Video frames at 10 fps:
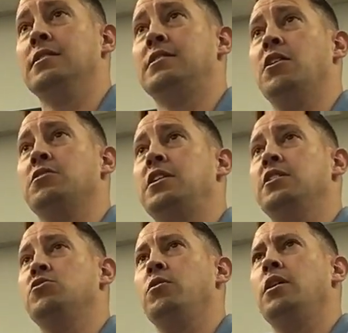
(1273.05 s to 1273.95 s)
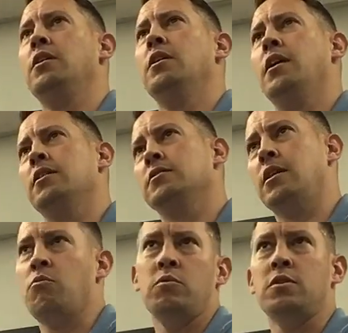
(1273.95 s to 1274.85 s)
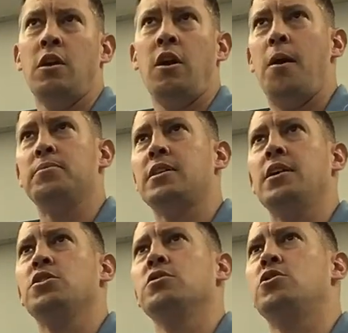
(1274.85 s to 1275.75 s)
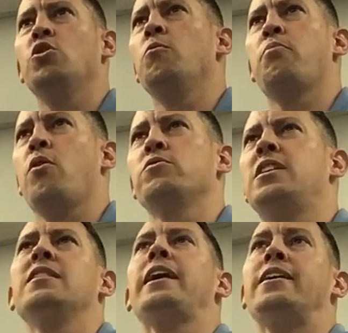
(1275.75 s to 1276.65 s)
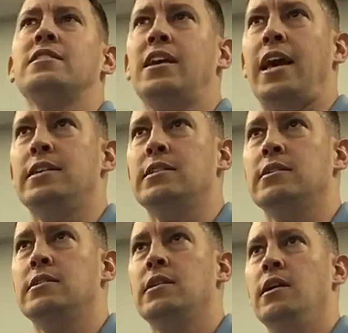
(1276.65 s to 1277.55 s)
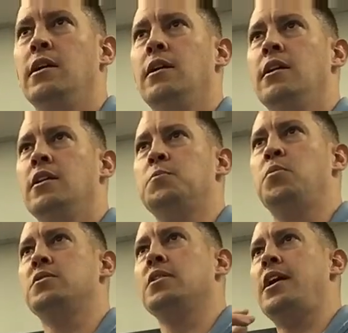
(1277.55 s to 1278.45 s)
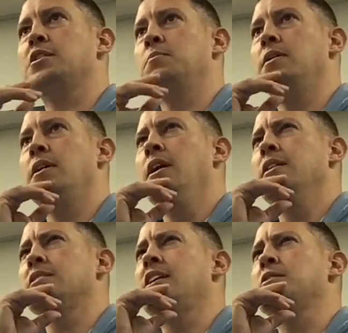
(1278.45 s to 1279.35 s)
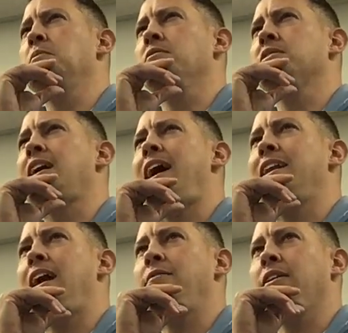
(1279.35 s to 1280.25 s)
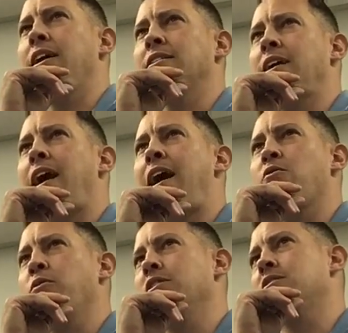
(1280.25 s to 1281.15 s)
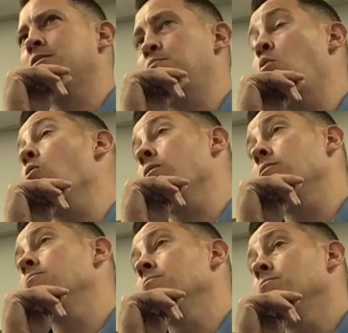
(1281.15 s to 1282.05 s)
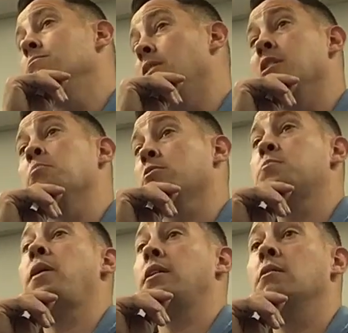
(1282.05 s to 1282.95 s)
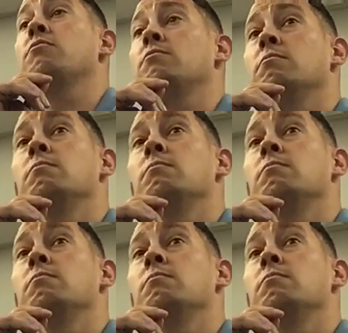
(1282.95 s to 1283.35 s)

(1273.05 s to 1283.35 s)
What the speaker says: Serious injury and hospitalization 2 per 10,000 cases. This puts the assessment of skydiving as a high-risk sport into perspective.